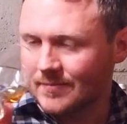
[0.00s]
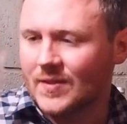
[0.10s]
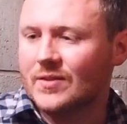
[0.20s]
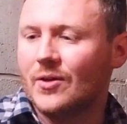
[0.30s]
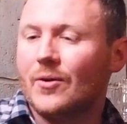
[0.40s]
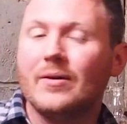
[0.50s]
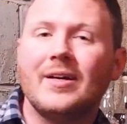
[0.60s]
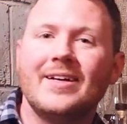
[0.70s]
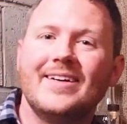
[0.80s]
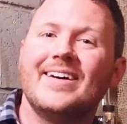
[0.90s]
So
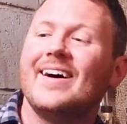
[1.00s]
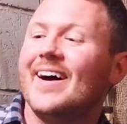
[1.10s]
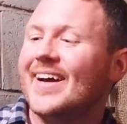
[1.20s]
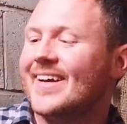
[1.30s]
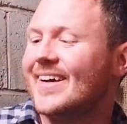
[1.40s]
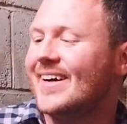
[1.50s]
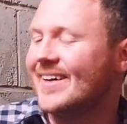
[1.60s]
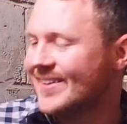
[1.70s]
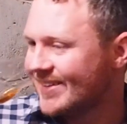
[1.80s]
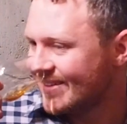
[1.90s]

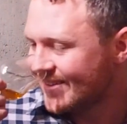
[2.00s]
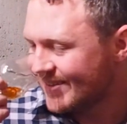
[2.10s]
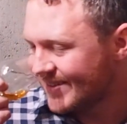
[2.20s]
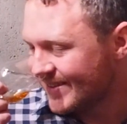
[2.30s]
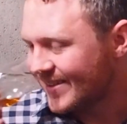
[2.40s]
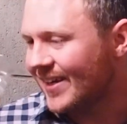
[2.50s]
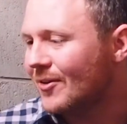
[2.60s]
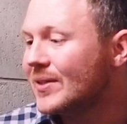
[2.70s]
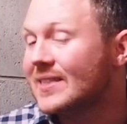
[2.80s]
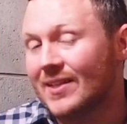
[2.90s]
I
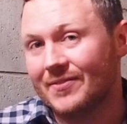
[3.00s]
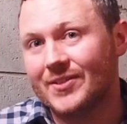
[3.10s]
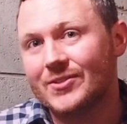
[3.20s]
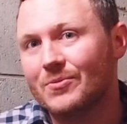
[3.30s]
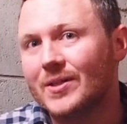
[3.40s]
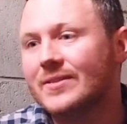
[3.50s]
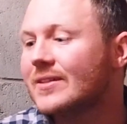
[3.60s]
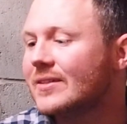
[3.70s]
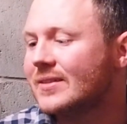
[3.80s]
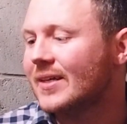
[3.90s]
always love this one
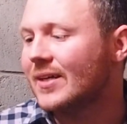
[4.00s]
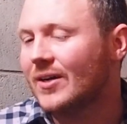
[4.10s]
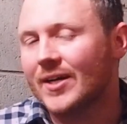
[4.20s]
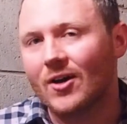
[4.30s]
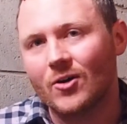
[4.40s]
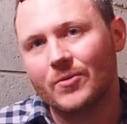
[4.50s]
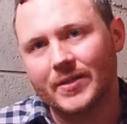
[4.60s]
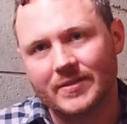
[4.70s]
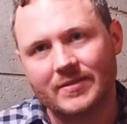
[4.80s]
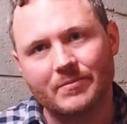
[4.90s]
because I
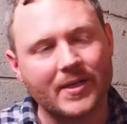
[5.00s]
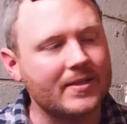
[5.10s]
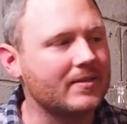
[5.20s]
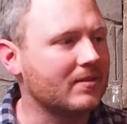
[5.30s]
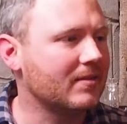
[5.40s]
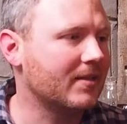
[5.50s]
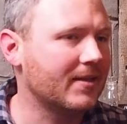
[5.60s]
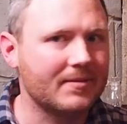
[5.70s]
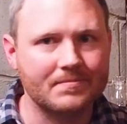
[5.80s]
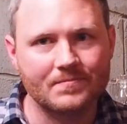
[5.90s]
always
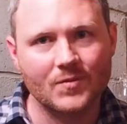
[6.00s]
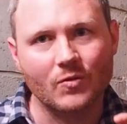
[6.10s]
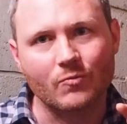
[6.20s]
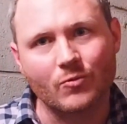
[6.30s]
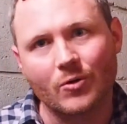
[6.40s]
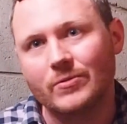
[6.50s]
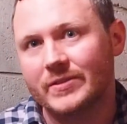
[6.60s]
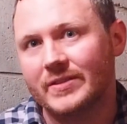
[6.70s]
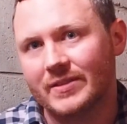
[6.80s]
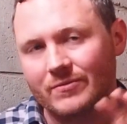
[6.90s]
smell
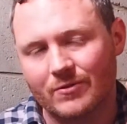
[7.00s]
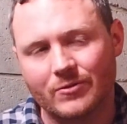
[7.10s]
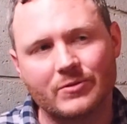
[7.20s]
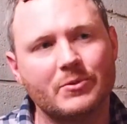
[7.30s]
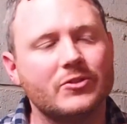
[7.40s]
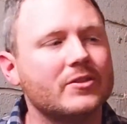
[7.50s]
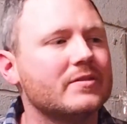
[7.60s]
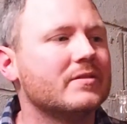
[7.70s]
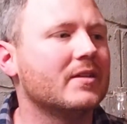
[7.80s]
roses and rose bushes.